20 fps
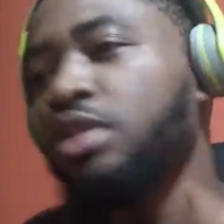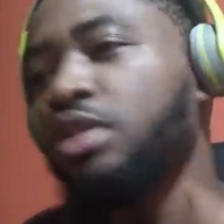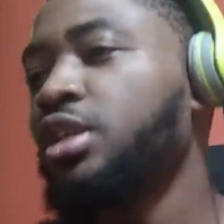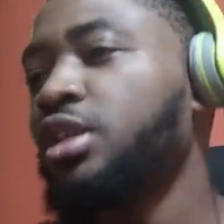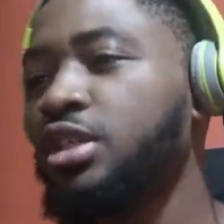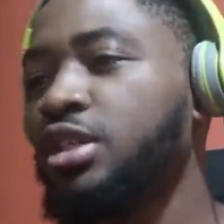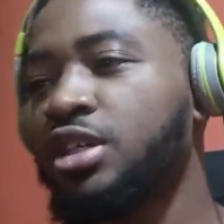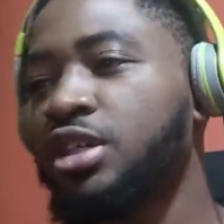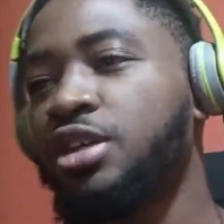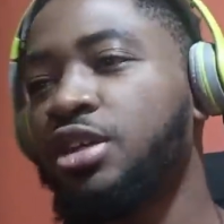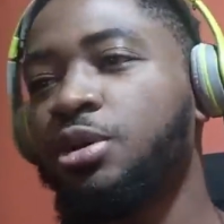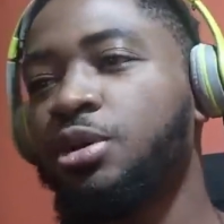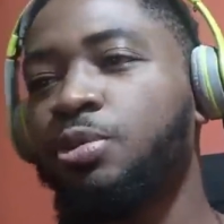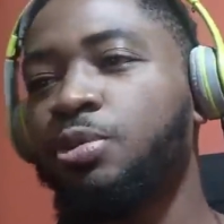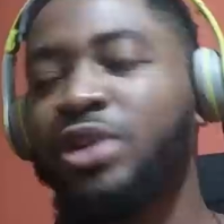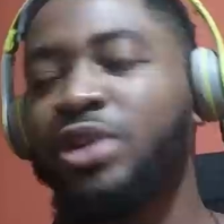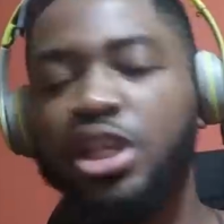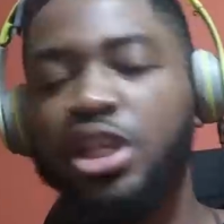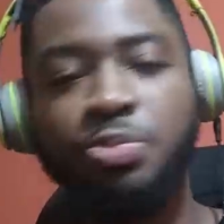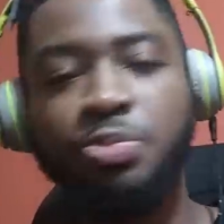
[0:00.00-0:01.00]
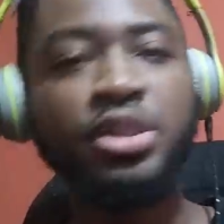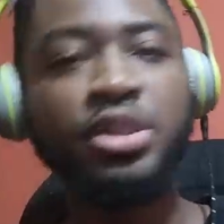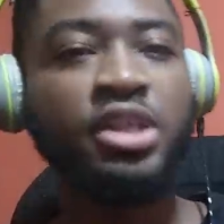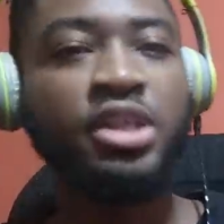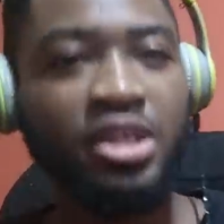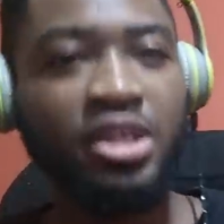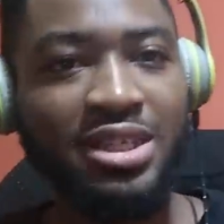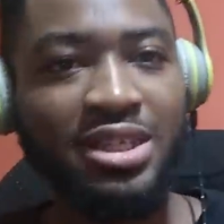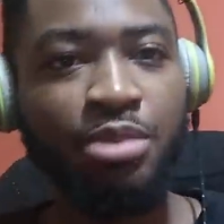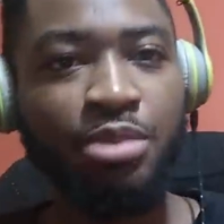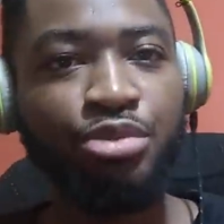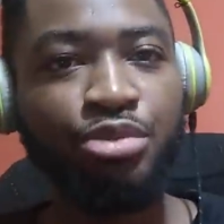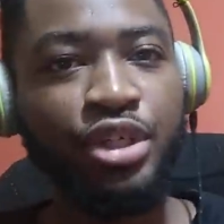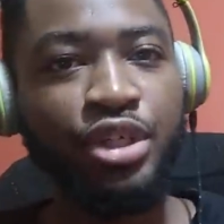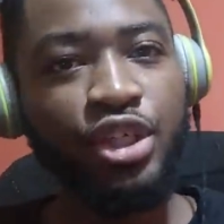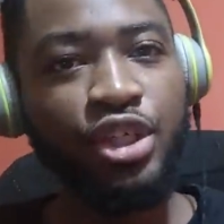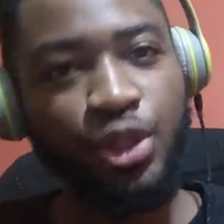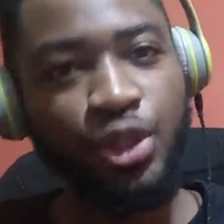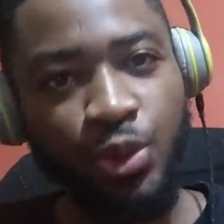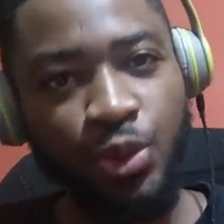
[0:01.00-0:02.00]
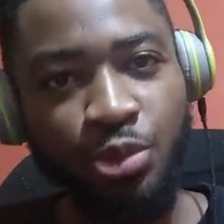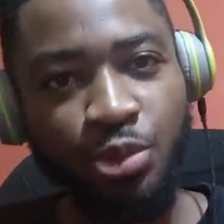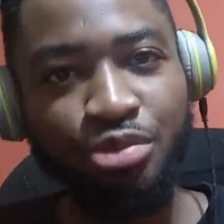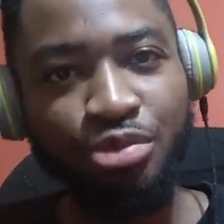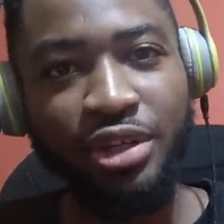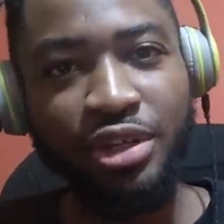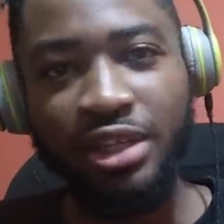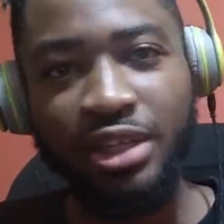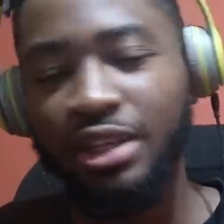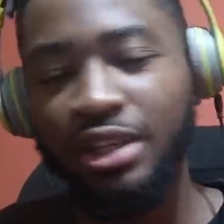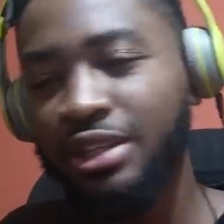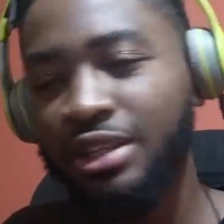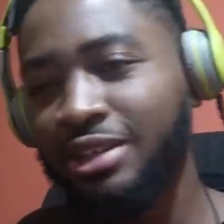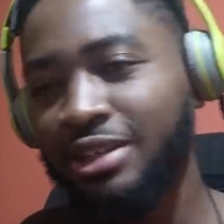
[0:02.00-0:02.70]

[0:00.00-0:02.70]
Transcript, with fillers: Then he said, um, when I speak the heat, I bring, you break.